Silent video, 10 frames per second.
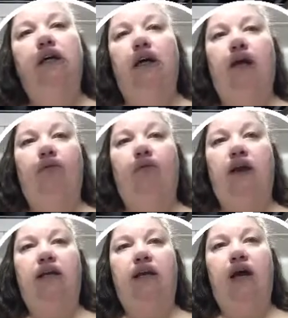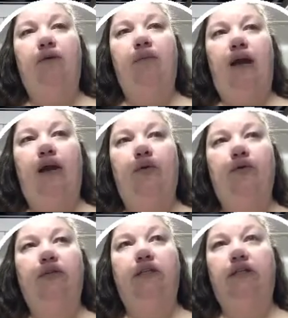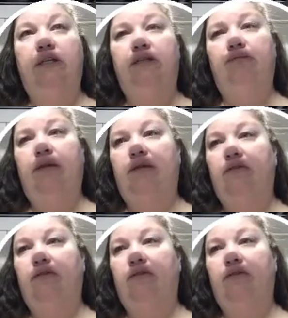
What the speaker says: Right now, my hostess this month